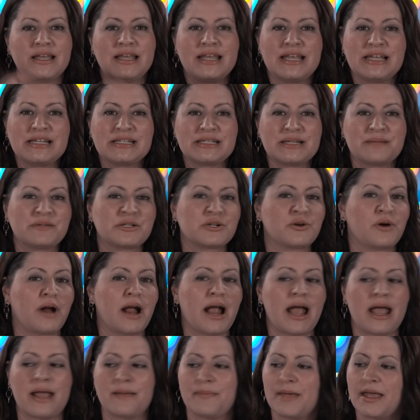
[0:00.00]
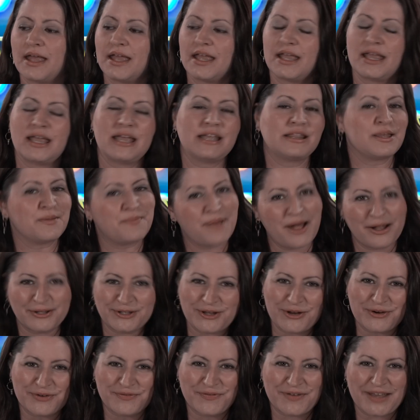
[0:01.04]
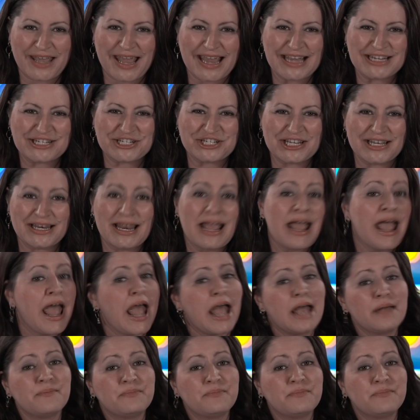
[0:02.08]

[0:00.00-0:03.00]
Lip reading: hit subscribe, hit the bell notification,